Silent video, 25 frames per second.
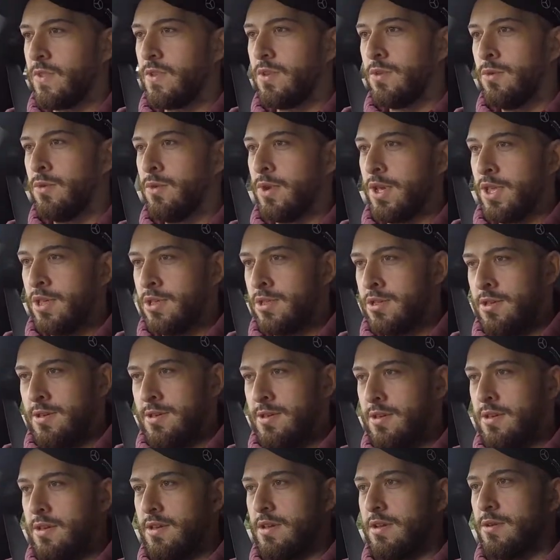
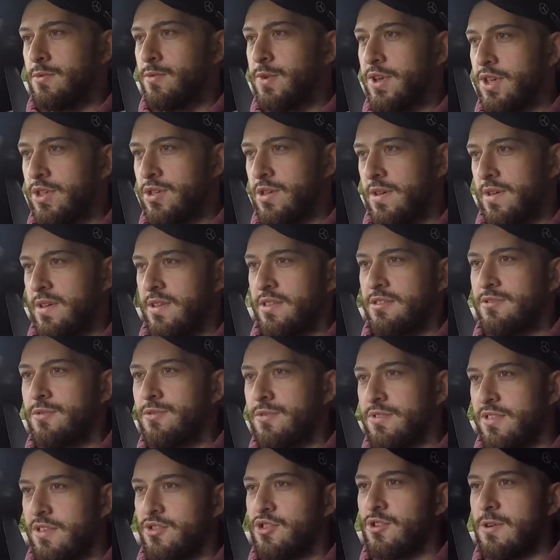which
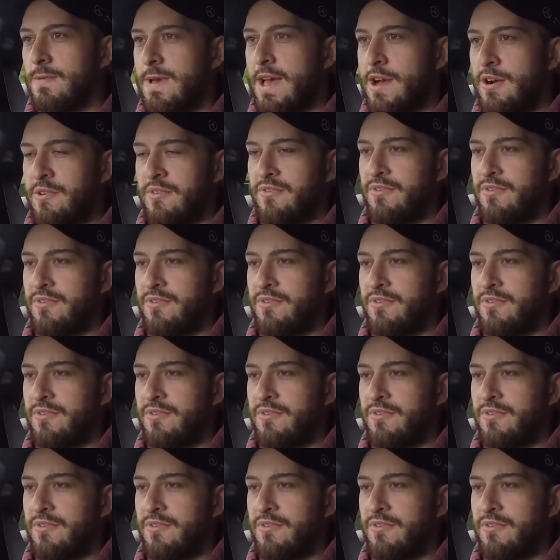sorts the job out